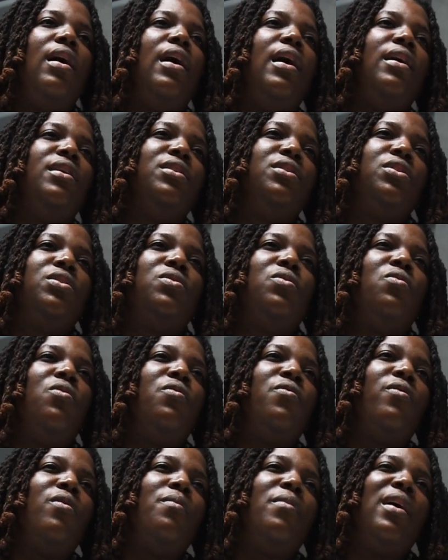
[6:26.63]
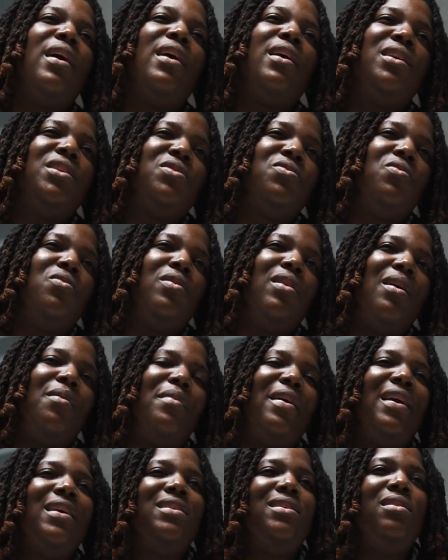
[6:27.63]
And so from high school,
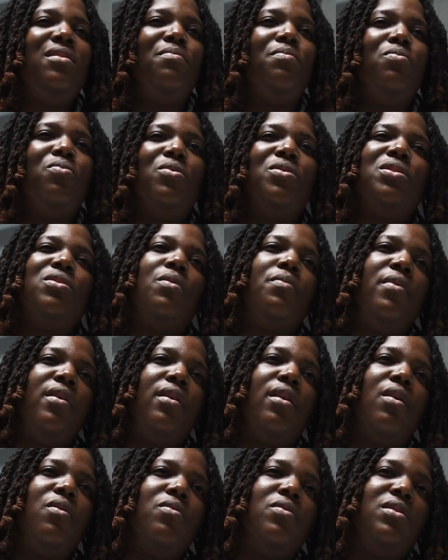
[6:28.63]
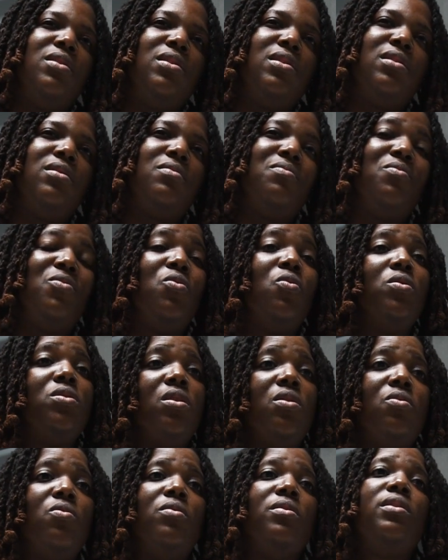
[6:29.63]
IT was something that was
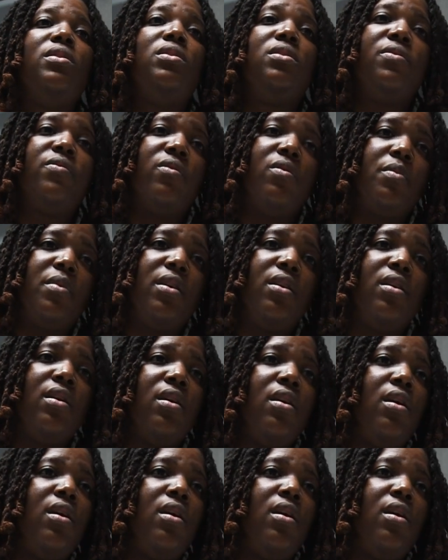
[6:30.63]
quote-unquote easy for me.